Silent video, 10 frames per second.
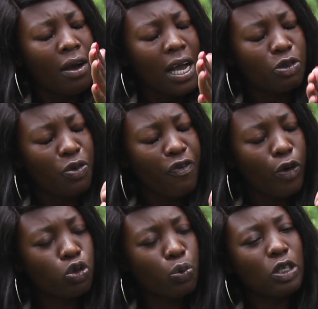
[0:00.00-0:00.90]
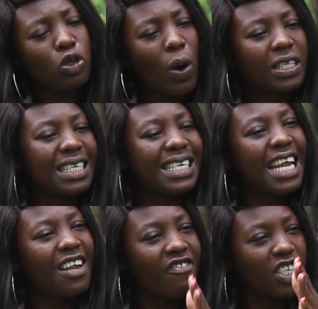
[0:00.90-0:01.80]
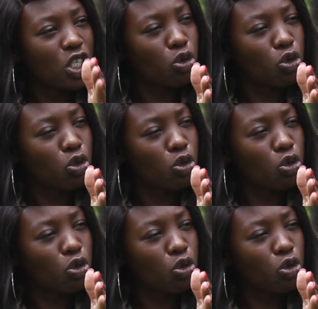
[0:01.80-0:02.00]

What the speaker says: as we forge way towards attaining Vision